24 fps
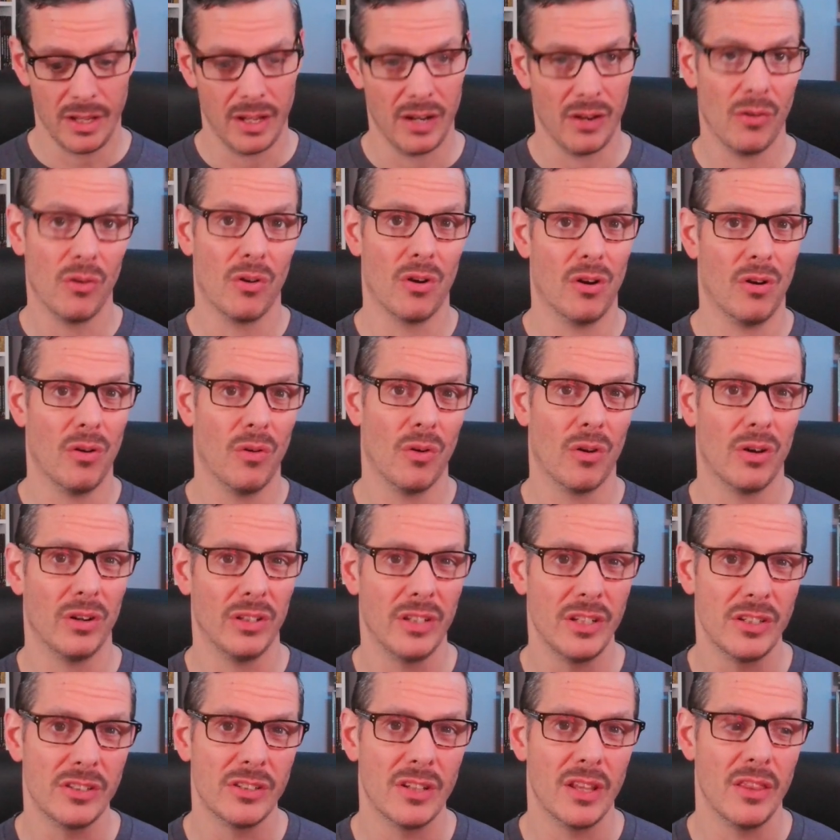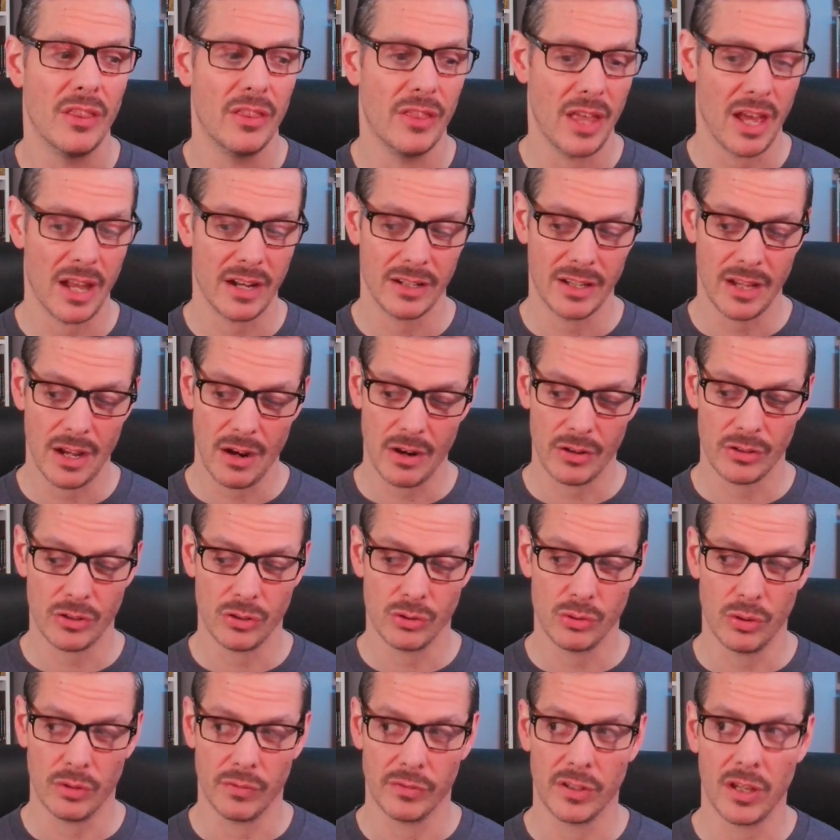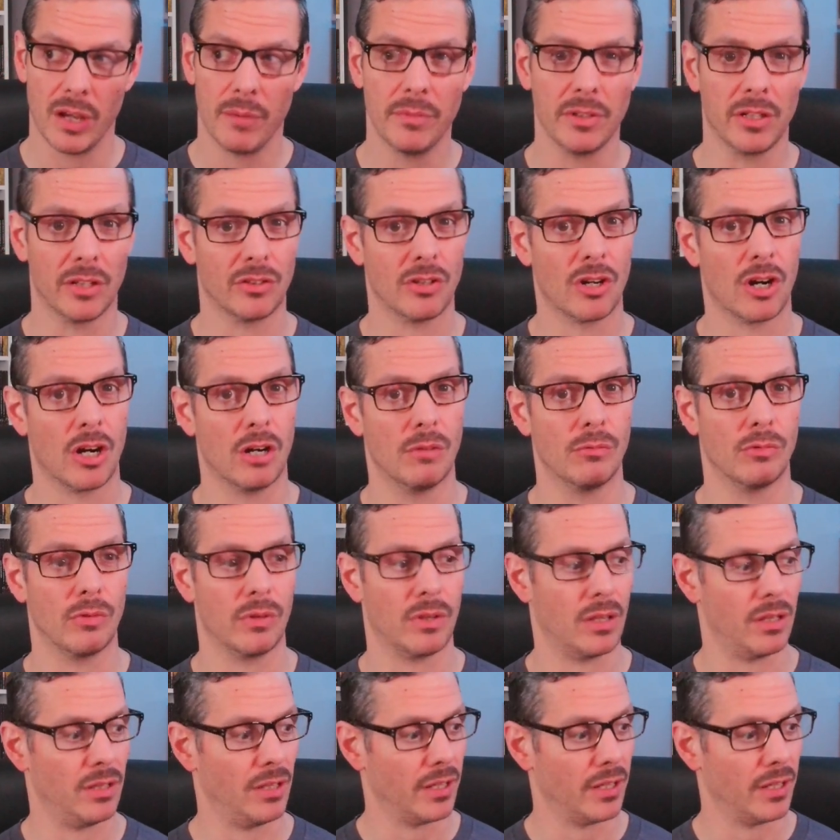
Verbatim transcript: or or at least that character sort of coming to terms with it,